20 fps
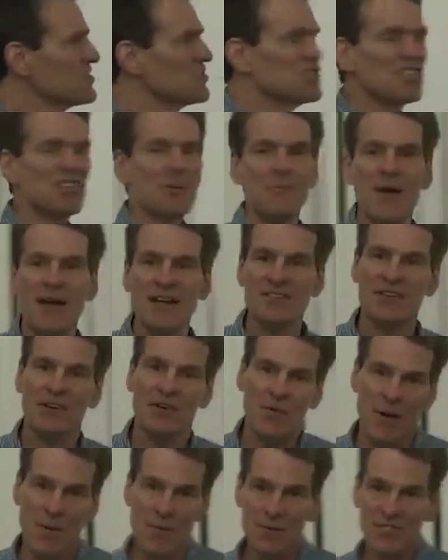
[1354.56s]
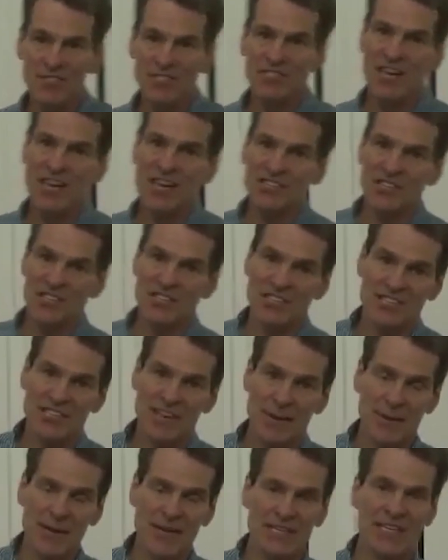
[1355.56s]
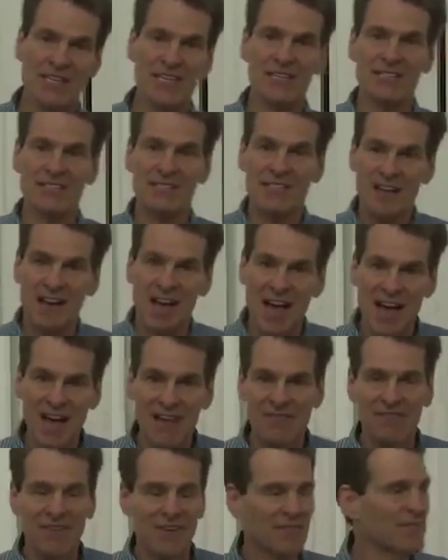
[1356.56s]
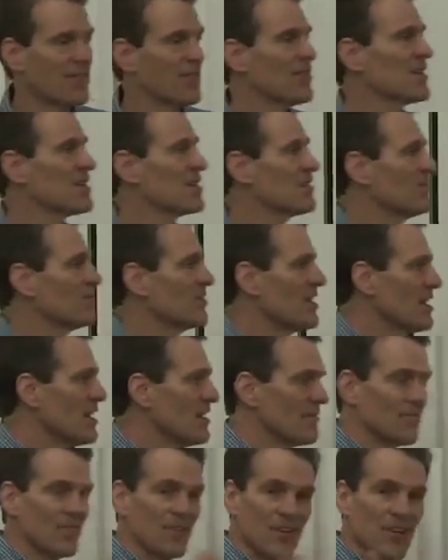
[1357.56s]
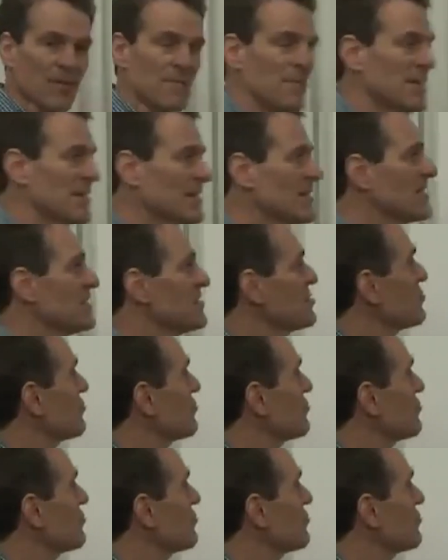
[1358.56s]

a geometric representation of the same ideas that I find very convenient for keeping things